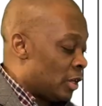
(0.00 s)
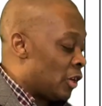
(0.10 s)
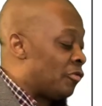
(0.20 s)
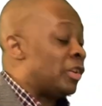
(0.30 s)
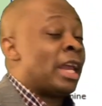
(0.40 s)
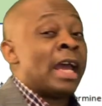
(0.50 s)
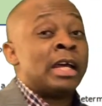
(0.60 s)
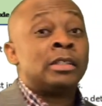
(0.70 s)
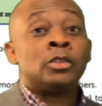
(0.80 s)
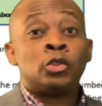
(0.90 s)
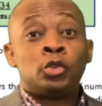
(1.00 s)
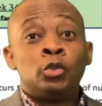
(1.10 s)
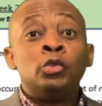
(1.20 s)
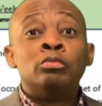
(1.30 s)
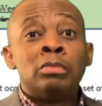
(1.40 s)
If it has
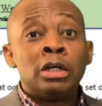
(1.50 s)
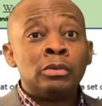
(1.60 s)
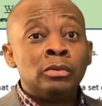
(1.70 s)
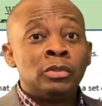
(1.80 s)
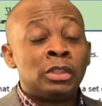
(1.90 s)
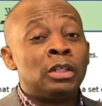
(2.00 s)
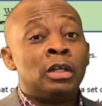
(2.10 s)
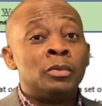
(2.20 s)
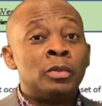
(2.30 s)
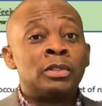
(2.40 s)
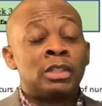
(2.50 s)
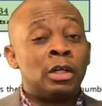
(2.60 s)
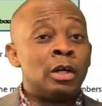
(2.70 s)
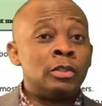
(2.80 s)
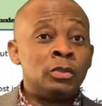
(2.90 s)
two modes, in other words, there
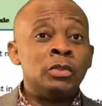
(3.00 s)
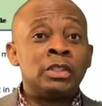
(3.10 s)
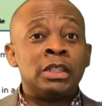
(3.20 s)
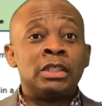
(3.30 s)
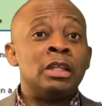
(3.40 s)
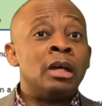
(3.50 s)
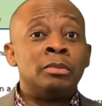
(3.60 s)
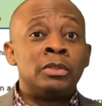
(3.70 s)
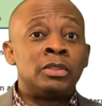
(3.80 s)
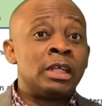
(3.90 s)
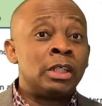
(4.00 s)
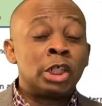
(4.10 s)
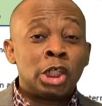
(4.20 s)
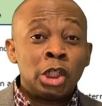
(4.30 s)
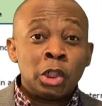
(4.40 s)
are two sets of numbers that
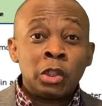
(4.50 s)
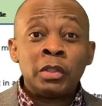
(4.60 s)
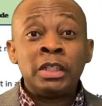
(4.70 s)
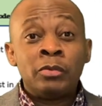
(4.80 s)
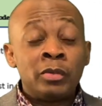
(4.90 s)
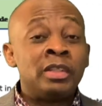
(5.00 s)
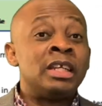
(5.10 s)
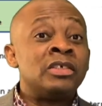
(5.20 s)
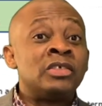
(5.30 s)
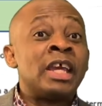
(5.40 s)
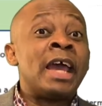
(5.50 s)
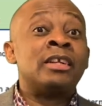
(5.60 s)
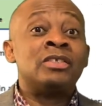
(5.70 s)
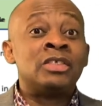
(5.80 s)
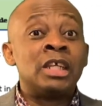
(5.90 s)
occur with the
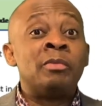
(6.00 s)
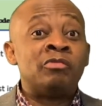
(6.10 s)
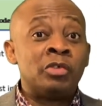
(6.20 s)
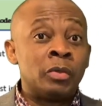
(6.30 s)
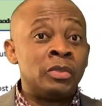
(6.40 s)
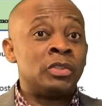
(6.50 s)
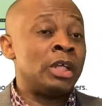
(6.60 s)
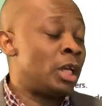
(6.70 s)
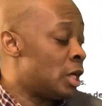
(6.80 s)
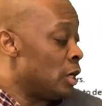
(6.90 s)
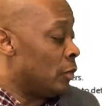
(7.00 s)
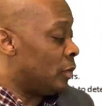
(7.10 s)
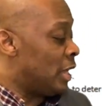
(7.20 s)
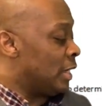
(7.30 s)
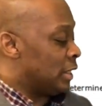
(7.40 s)
exact same frequency, well,
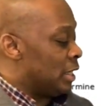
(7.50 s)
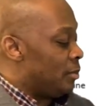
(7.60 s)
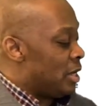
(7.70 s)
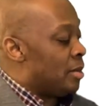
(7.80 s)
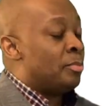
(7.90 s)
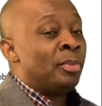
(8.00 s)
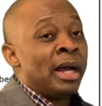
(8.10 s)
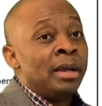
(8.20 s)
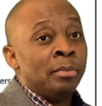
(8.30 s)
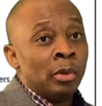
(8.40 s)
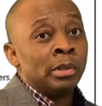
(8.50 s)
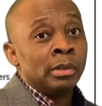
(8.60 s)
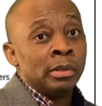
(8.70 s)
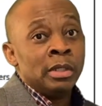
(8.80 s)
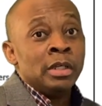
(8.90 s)
that's going to be
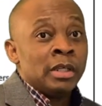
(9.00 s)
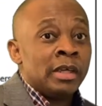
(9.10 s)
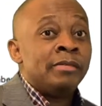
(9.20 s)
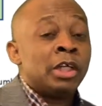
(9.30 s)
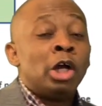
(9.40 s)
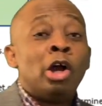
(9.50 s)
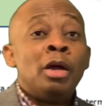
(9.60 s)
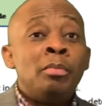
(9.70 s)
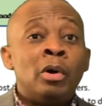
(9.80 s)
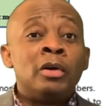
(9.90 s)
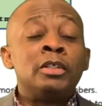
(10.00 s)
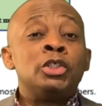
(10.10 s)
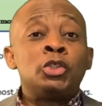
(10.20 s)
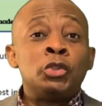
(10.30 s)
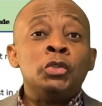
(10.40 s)
bimodal. If there are more than
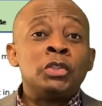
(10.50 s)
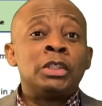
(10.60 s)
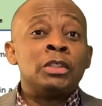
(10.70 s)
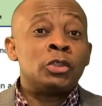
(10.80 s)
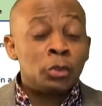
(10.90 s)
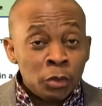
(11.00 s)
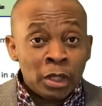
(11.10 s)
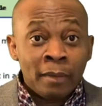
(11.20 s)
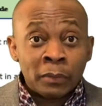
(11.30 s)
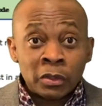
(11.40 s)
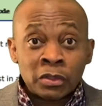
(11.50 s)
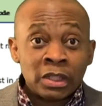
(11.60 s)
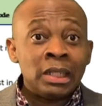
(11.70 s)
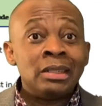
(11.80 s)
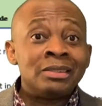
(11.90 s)
two, two numbers
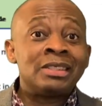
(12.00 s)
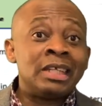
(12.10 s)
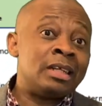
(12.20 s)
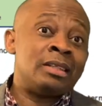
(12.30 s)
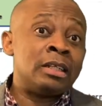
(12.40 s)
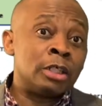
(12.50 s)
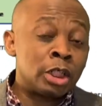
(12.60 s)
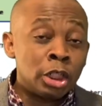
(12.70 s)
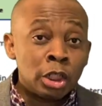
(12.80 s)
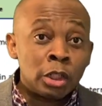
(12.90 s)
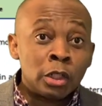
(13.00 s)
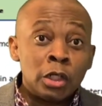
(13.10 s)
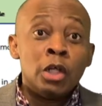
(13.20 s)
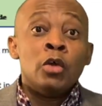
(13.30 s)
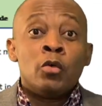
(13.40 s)
in the set that occur
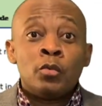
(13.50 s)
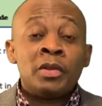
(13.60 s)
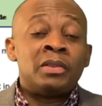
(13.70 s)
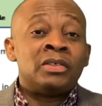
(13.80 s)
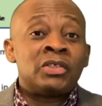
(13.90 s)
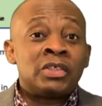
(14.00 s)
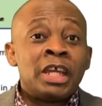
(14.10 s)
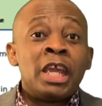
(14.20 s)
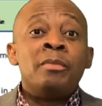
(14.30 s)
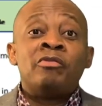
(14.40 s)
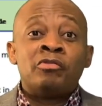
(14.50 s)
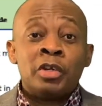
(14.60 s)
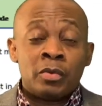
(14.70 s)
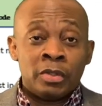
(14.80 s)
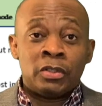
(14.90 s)
with the same
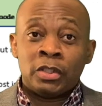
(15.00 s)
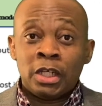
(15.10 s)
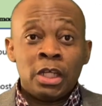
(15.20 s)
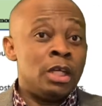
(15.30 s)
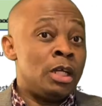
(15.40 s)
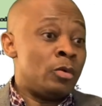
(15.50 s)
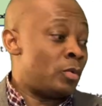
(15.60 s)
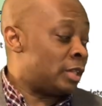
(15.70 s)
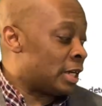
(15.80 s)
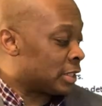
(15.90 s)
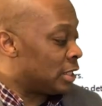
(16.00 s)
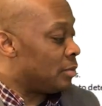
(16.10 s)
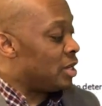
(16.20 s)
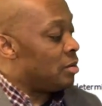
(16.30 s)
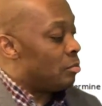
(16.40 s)
frequency, well, that's going to
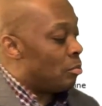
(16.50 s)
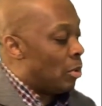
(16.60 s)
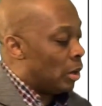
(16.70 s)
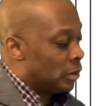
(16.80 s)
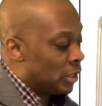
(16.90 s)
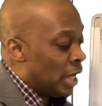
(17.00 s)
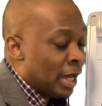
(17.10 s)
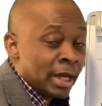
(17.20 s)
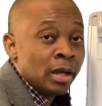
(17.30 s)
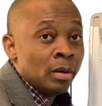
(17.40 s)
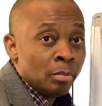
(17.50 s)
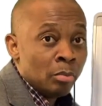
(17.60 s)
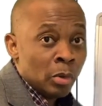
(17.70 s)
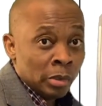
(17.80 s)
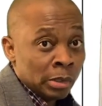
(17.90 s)
be
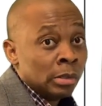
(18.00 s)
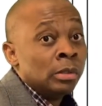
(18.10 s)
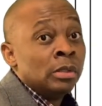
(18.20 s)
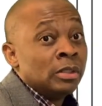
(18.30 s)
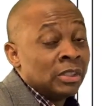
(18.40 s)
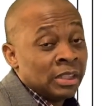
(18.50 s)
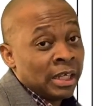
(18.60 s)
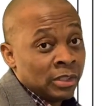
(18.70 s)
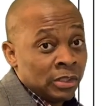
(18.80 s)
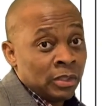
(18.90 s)
multimodal sets.